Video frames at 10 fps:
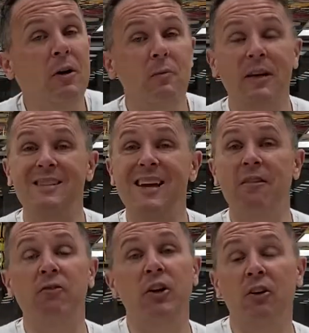Because
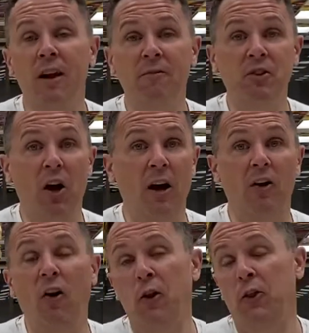every year I've taught,
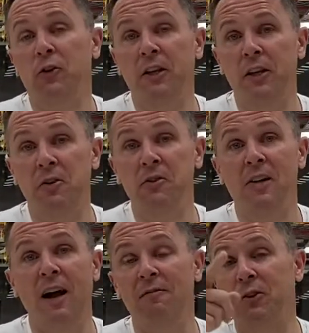all 30 years,
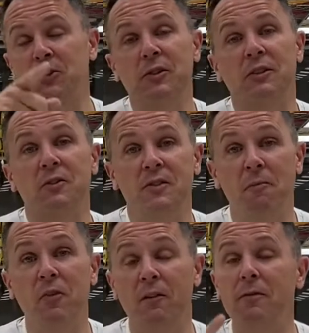I've learned a little
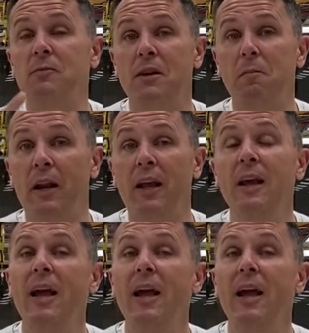something from somebody.